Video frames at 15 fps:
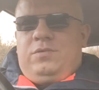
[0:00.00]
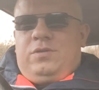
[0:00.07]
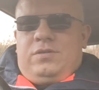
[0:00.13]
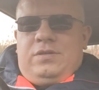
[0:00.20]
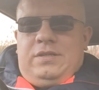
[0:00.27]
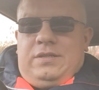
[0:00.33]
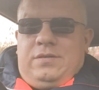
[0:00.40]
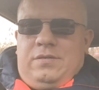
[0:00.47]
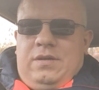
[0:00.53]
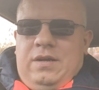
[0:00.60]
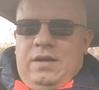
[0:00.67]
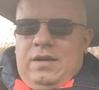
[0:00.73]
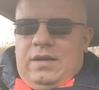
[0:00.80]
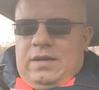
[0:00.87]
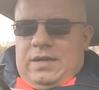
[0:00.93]
We don't need
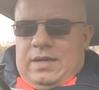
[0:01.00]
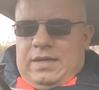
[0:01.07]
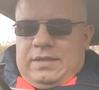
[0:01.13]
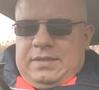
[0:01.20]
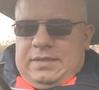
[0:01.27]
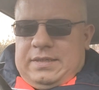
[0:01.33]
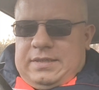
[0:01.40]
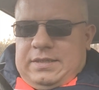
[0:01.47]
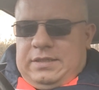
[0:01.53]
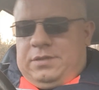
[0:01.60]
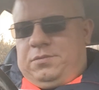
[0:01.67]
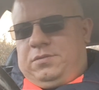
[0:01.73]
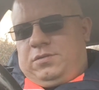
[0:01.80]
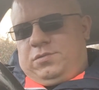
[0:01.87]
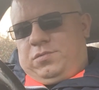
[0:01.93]

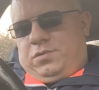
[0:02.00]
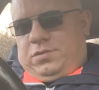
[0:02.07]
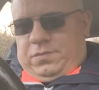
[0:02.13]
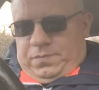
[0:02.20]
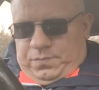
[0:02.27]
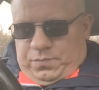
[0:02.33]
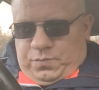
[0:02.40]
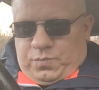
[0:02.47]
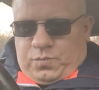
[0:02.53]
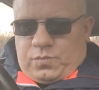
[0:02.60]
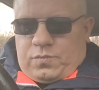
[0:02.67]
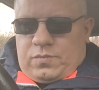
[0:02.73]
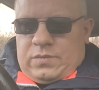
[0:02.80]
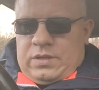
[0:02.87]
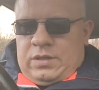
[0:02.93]
DST. We don't want
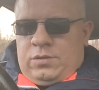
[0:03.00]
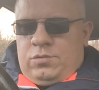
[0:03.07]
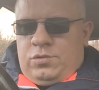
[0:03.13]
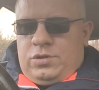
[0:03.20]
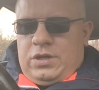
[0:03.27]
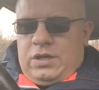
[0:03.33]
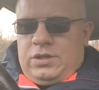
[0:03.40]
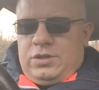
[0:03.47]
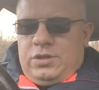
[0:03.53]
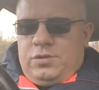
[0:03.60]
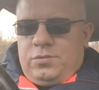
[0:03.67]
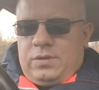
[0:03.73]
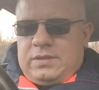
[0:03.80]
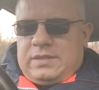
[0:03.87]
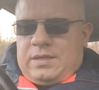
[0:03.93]
to
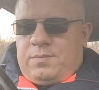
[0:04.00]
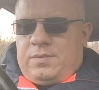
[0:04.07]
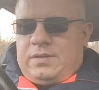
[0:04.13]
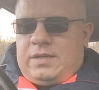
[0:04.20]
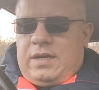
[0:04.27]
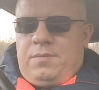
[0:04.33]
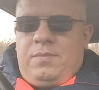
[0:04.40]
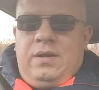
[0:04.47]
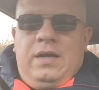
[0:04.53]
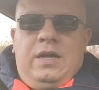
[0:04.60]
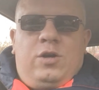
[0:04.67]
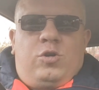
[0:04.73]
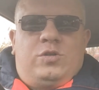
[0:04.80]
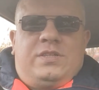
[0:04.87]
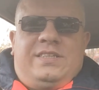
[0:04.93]
change to a summertime,
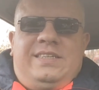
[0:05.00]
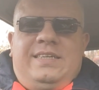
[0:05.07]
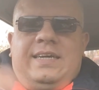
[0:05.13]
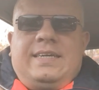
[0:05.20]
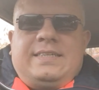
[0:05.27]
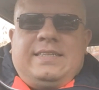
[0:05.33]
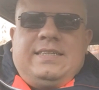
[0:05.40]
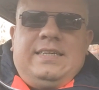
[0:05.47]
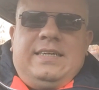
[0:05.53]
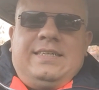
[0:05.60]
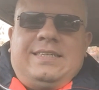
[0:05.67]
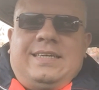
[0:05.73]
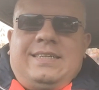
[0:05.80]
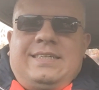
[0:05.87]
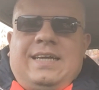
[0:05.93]
because DST
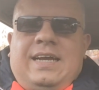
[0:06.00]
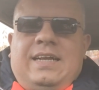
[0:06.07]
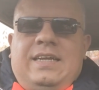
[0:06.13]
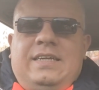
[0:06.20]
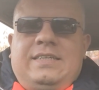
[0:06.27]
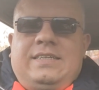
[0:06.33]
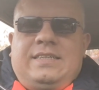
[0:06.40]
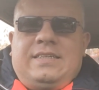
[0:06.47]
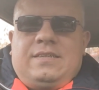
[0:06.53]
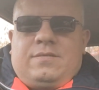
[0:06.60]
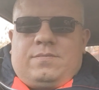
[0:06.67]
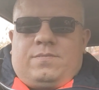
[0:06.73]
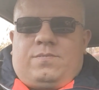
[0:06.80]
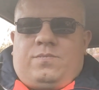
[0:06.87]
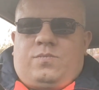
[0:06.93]
is exactly
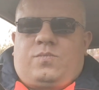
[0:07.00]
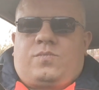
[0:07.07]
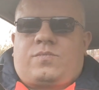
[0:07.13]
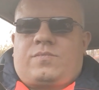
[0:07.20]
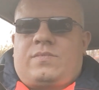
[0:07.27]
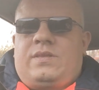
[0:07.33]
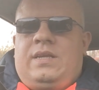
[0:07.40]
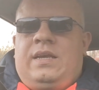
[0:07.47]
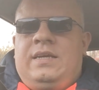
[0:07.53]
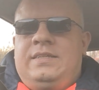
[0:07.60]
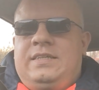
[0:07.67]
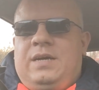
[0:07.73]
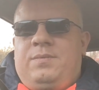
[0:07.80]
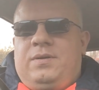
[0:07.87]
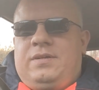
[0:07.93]

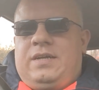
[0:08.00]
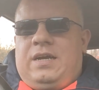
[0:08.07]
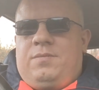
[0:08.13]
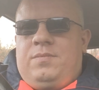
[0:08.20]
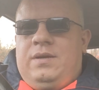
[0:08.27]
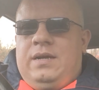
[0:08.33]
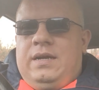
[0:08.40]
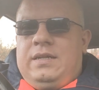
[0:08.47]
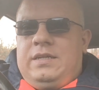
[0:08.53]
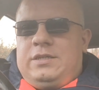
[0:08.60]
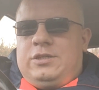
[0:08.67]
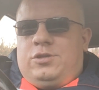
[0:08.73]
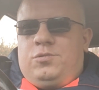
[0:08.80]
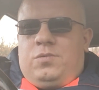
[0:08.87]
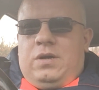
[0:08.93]
summertime.
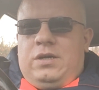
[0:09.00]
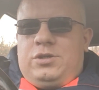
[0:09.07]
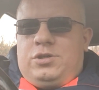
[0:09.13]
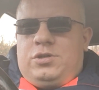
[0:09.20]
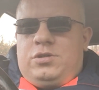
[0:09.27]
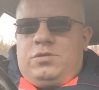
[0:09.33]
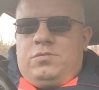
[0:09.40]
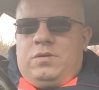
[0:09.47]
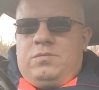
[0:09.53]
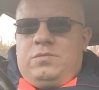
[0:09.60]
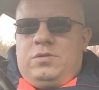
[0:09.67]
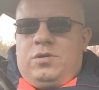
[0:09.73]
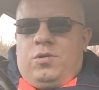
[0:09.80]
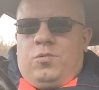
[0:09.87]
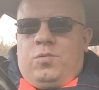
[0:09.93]
The situation when
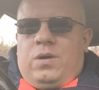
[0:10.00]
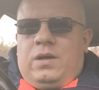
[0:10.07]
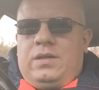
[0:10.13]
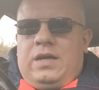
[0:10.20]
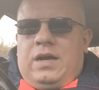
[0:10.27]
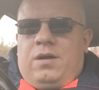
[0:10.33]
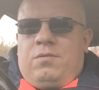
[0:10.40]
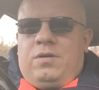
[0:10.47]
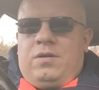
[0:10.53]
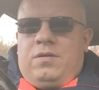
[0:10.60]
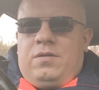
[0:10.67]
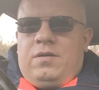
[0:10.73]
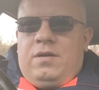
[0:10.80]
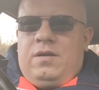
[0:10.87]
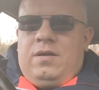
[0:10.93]
we go 1
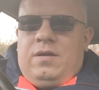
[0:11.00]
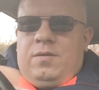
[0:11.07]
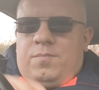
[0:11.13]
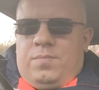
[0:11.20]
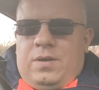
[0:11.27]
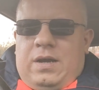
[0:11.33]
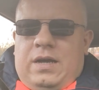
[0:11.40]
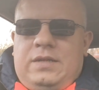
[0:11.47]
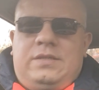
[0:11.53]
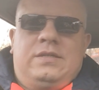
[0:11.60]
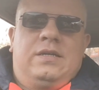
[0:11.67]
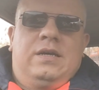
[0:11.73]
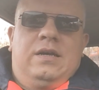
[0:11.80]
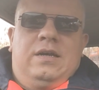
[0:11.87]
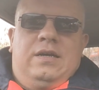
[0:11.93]
hour
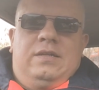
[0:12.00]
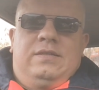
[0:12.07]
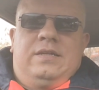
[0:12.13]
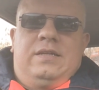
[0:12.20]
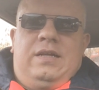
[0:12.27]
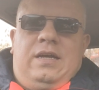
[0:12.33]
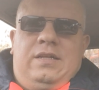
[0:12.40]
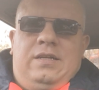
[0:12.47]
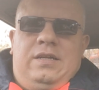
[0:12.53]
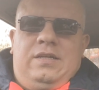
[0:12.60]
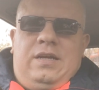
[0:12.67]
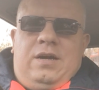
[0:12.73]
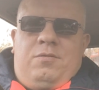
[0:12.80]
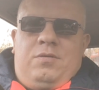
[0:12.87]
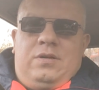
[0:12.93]
plus than
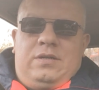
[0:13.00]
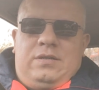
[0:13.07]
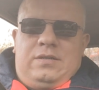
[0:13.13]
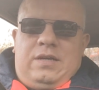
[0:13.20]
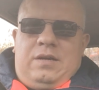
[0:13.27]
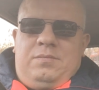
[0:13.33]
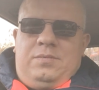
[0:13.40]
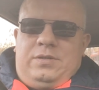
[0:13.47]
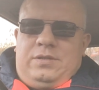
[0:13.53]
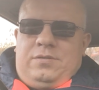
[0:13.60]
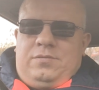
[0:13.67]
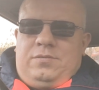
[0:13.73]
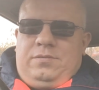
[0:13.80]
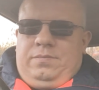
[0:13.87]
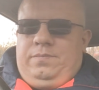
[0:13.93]
our time
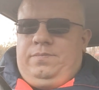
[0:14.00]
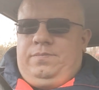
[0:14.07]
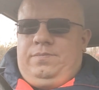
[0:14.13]
zone.